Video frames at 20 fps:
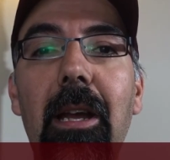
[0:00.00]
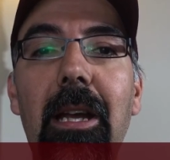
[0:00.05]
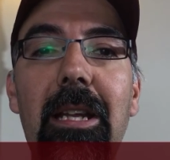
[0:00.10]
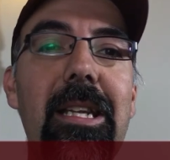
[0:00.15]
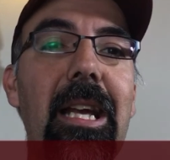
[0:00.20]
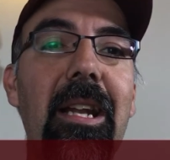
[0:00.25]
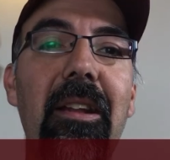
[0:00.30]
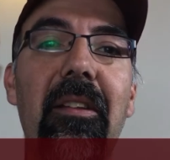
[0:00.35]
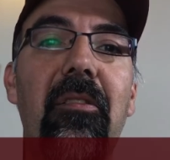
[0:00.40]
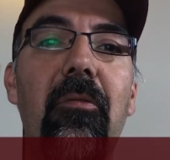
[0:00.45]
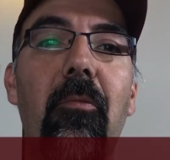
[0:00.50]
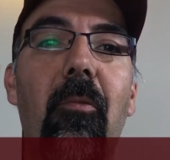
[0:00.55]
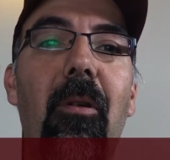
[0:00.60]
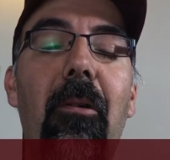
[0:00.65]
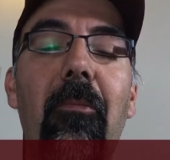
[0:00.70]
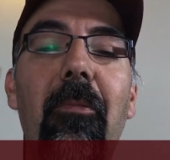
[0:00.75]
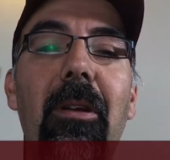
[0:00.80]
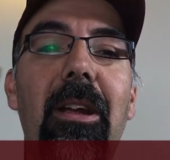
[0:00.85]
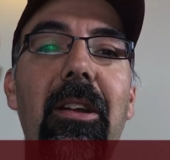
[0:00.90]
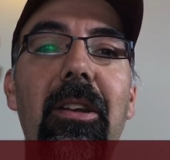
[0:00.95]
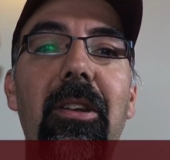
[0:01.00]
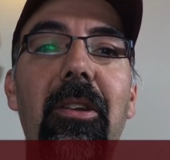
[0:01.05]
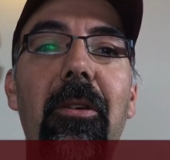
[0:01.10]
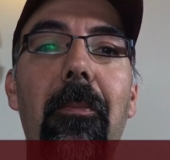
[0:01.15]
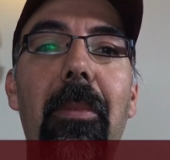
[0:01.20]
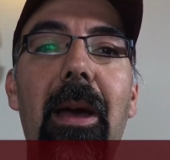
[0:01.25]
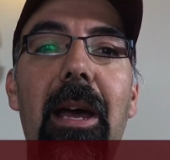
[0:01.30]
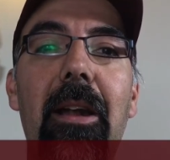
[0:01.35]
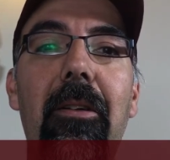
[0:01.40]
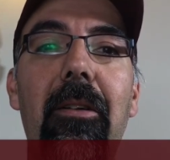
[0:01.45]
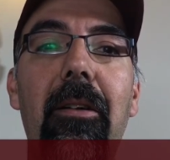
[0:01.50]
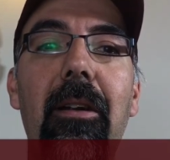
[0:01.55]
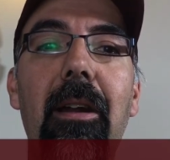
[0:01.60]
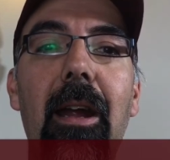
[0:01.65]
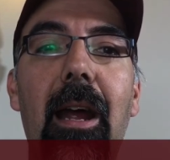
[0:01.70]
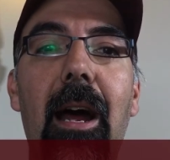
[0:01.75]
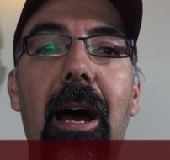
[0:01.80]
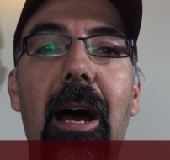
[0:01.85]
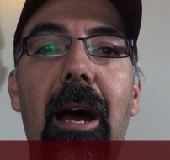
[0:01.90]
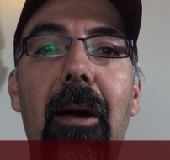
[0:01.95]
Tell us what we can do better.
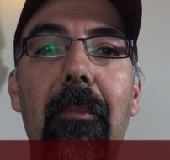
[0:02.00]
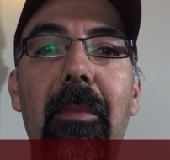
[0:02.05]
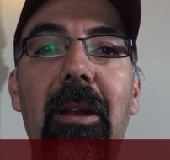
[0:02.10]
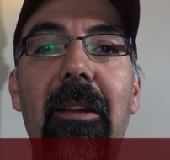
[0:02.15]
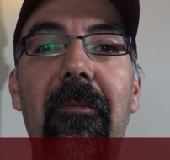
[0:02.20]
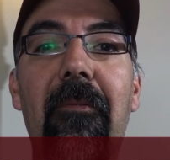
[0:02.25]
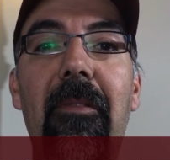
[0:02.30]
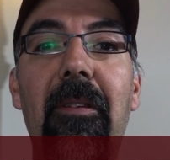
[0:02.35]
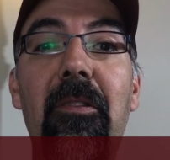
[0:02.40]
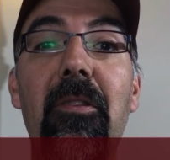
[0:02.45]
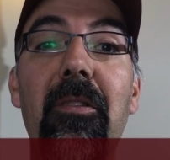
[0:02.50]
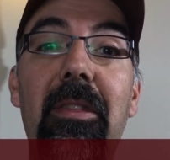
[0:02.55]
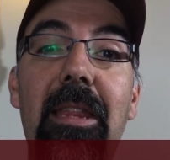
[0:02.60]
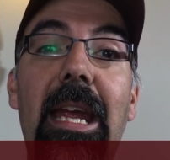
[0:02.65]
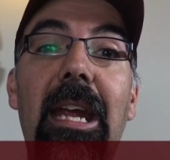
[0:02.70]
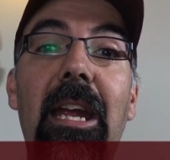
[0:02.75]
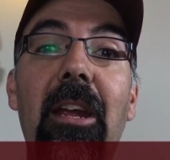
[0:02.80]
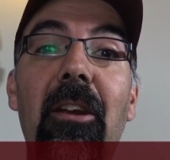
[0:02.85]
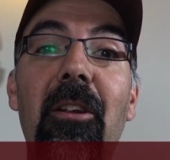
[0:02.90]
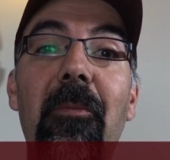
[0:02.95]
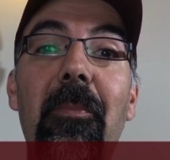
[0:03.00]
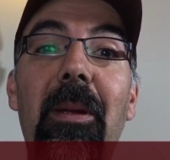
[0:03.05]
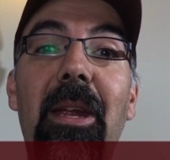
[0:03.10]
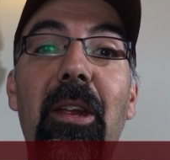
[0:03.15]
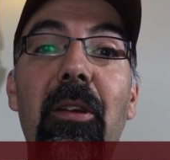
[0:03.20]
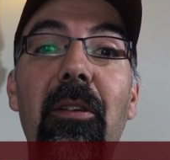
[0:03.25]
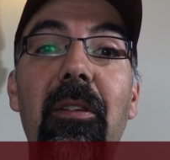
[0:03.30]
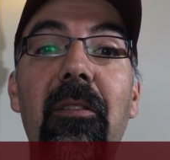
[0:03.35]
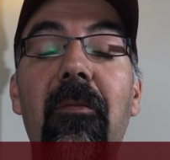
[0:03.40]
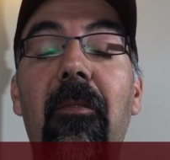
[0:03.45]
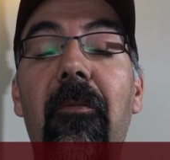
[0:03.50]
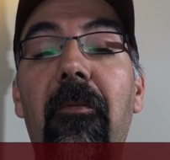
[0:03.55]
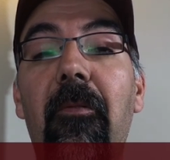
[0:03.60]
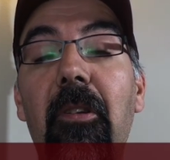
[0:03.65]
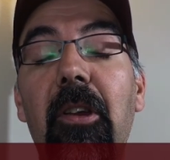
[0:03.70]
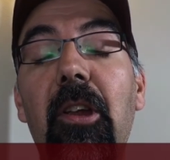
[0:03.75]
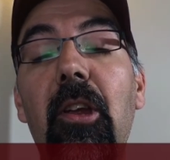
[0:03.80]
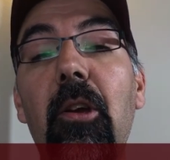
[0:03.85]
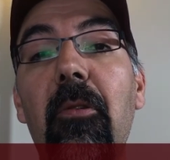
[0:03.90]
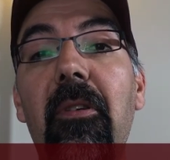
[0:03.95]
And if you think it could be useful
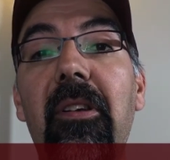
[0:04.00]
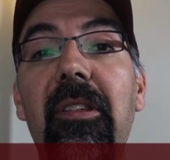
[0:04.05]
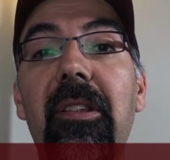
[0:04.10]
for you or